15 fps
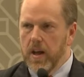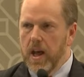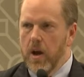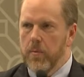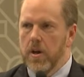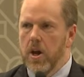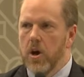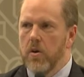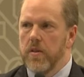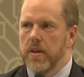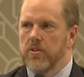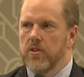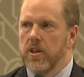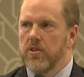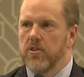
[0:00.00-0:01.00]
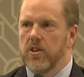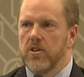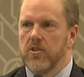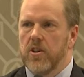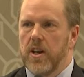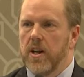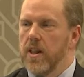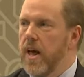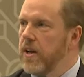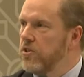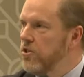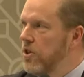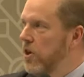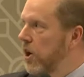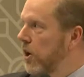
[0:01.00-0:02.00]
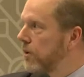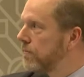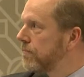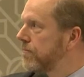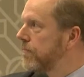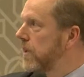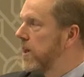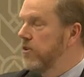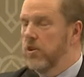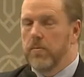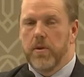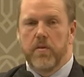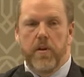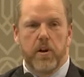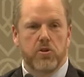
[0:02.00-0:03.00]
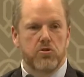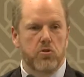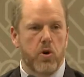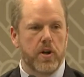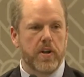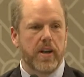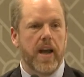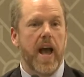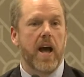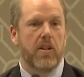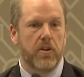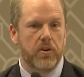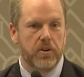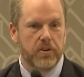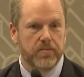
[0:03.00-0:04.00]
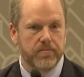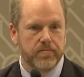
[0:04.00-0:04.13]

And we know that since it's an election year, that it's going to be a very shortened calendar.